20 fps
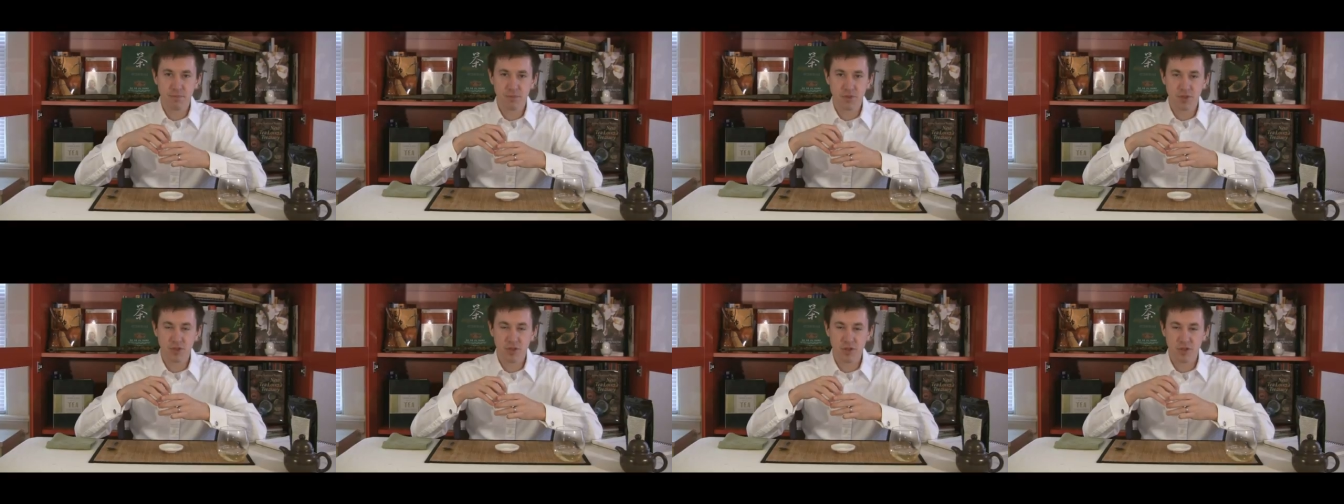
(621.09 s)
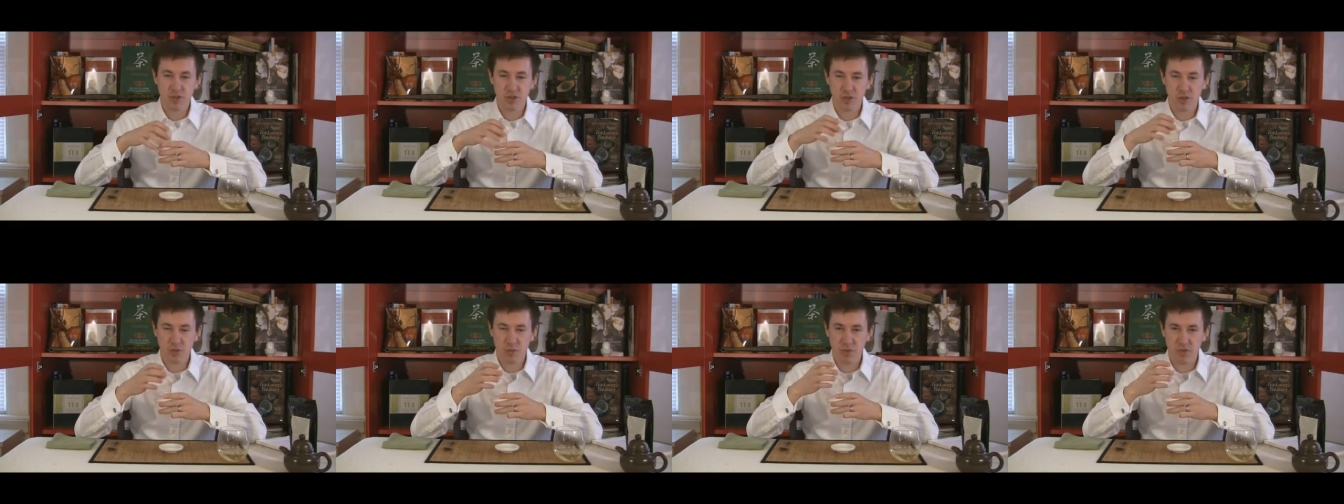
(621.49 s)
to this,
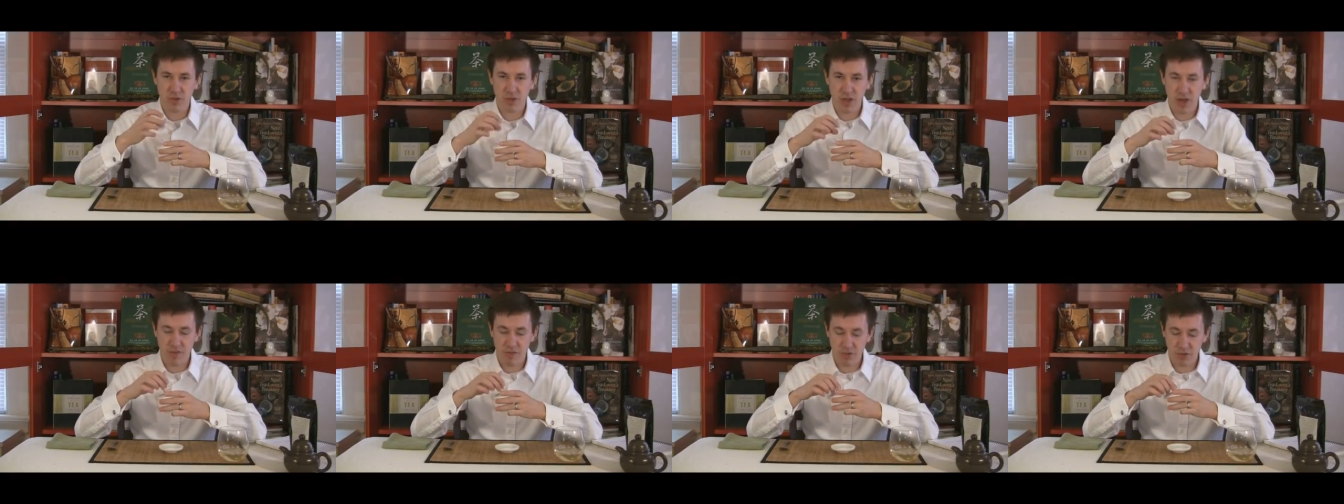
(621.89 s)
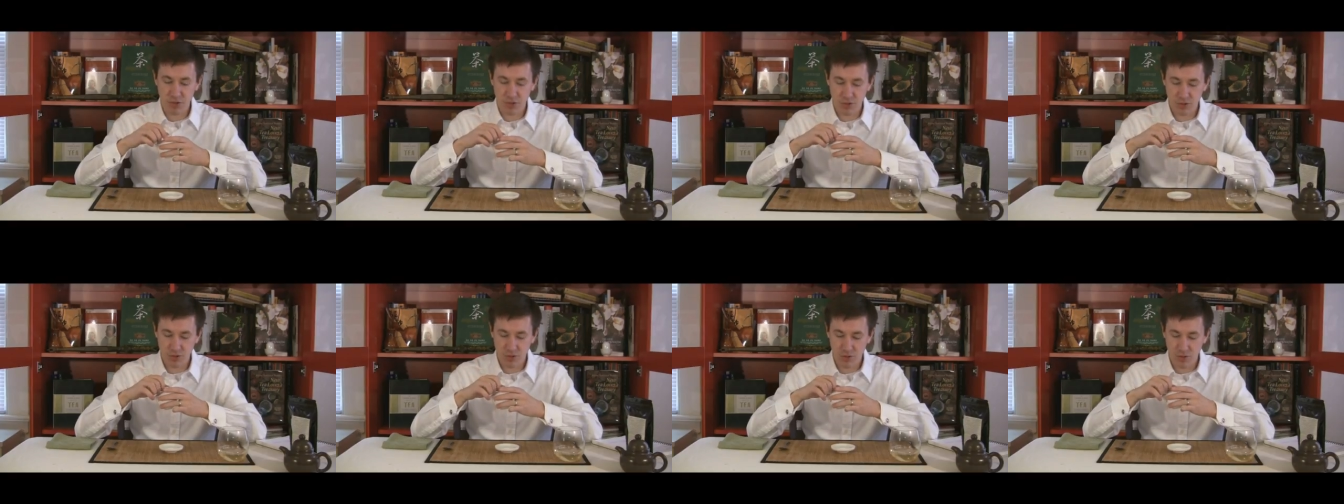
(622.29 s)
a little bit of a kind of
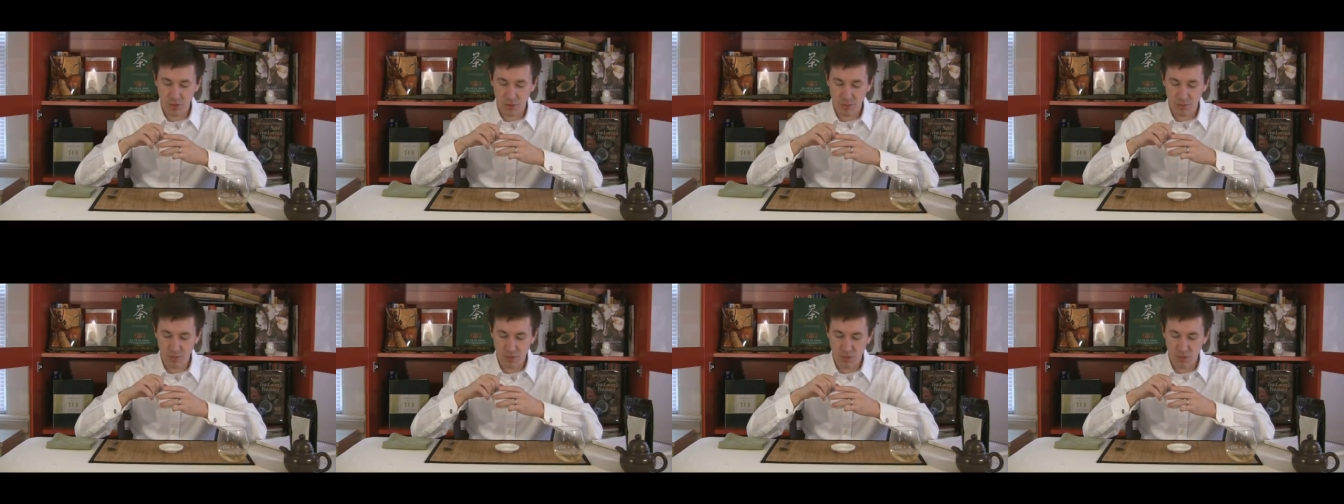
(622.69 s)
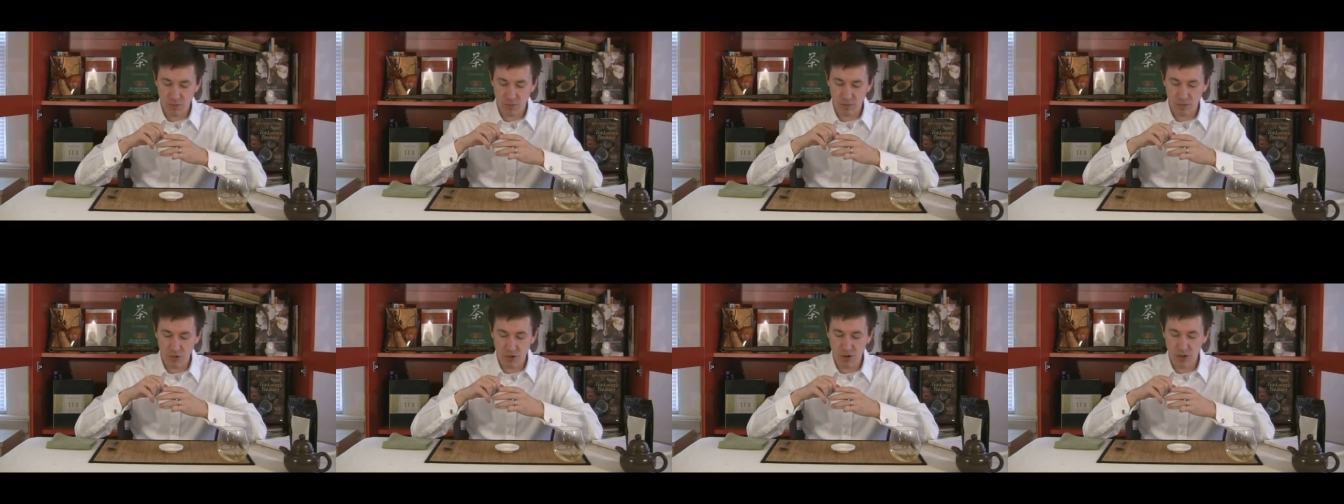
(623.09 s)

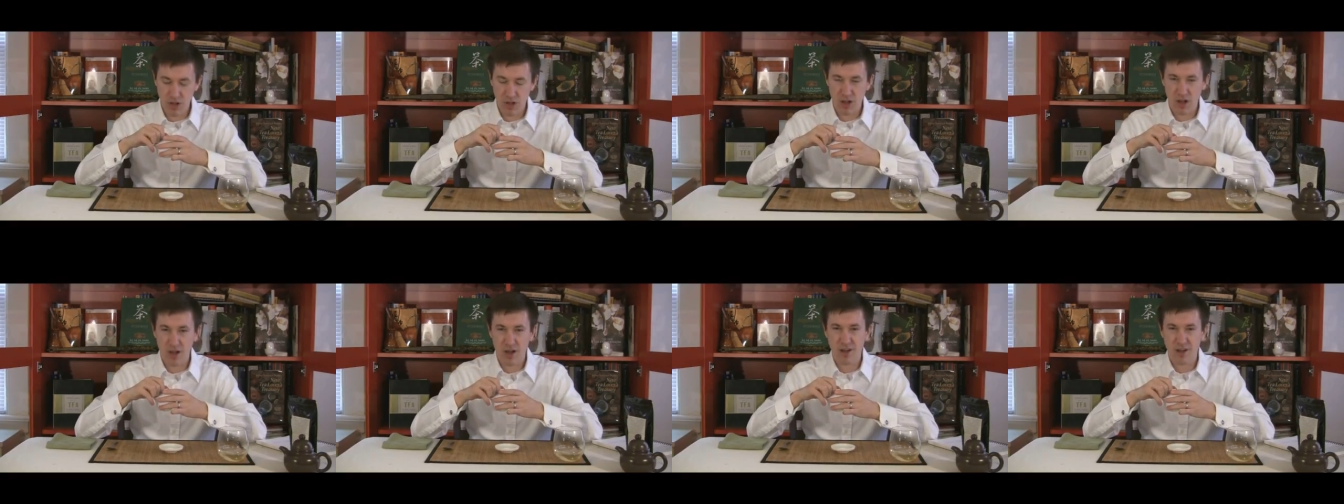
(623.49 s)
a very,